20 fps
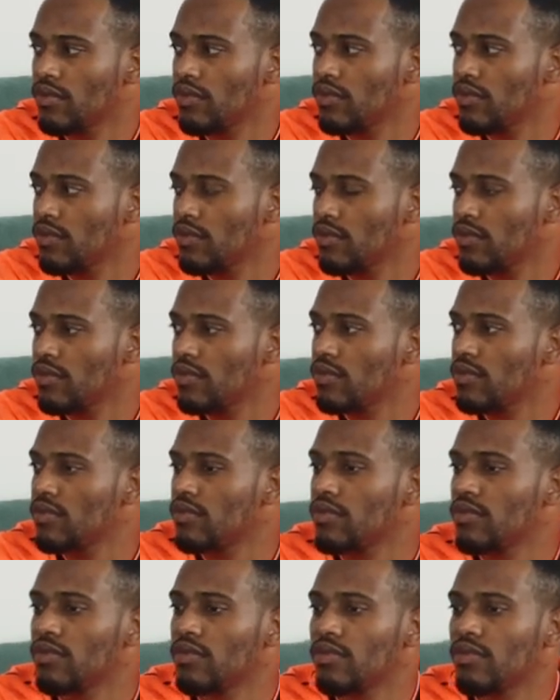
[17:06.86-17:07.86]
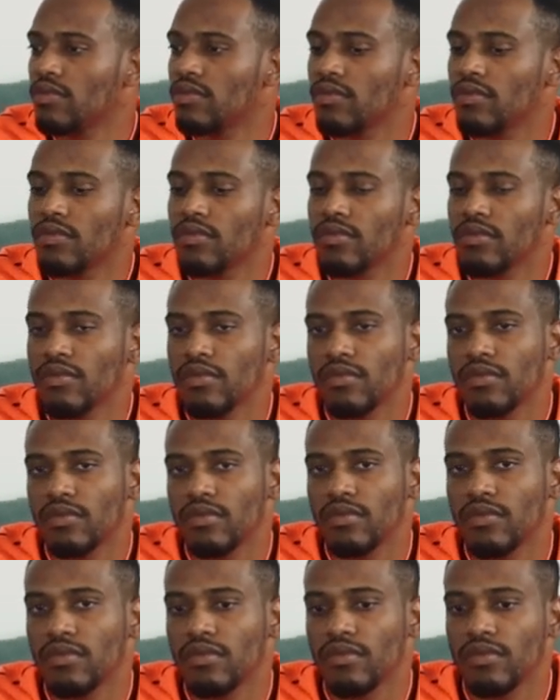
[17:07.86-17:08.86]

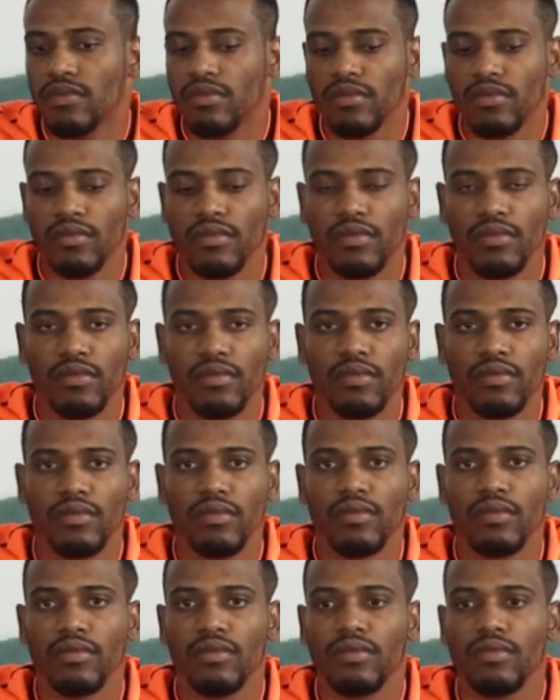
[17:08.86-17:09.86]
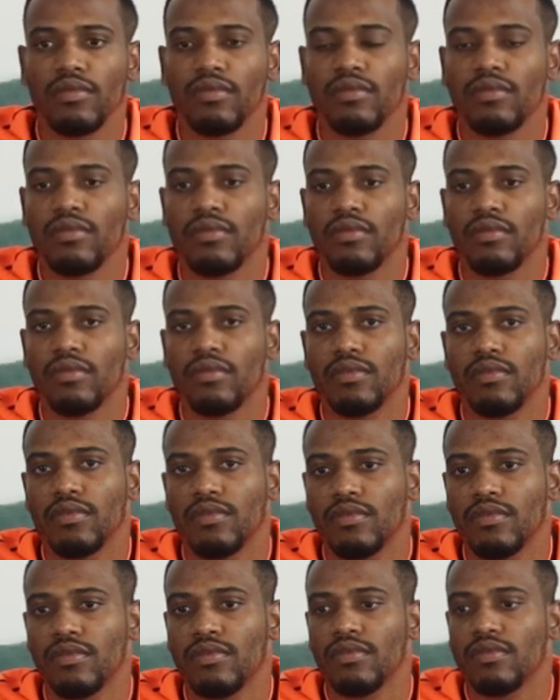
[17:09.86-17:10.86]

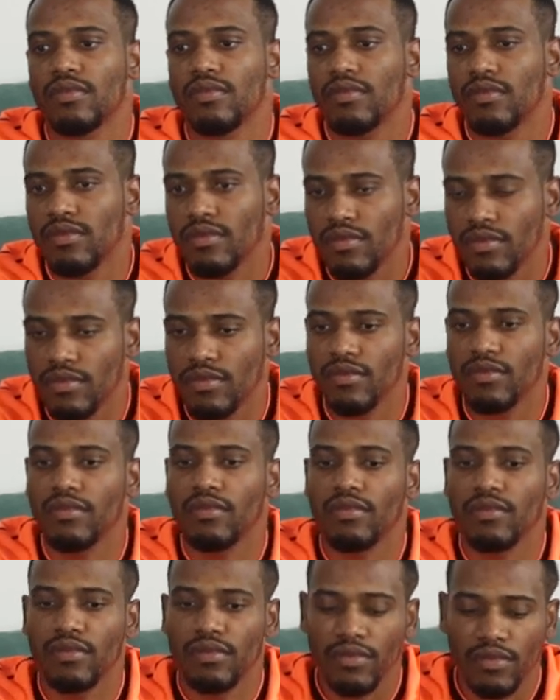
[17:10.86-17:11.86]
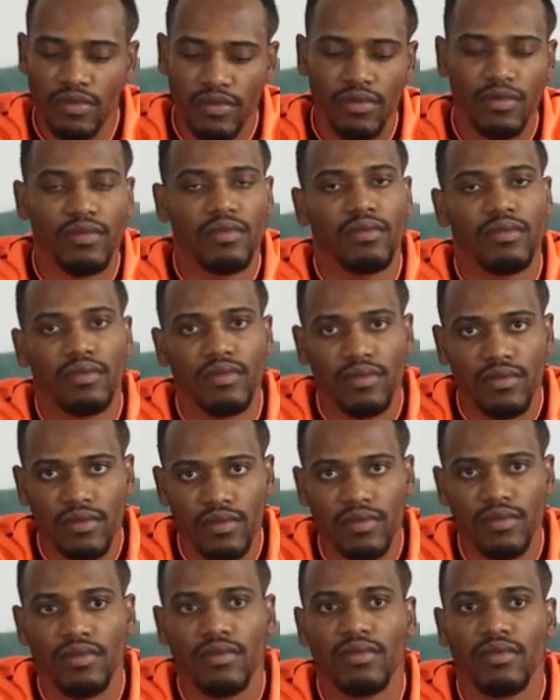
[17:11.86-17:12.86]

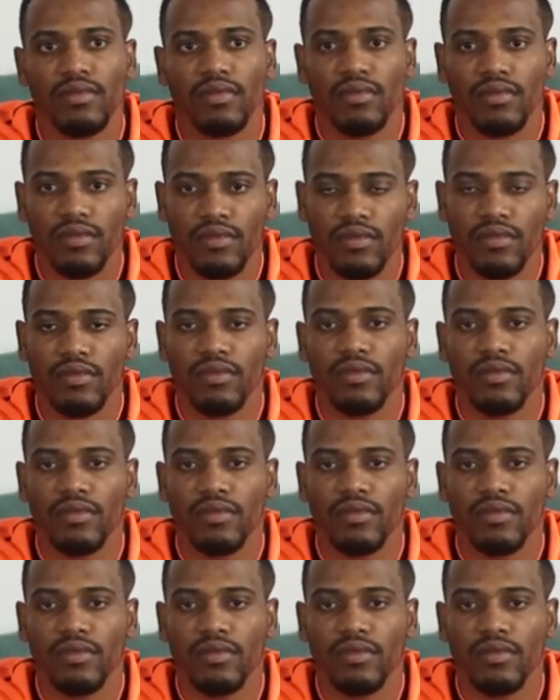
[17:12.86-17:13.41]
(not speaking)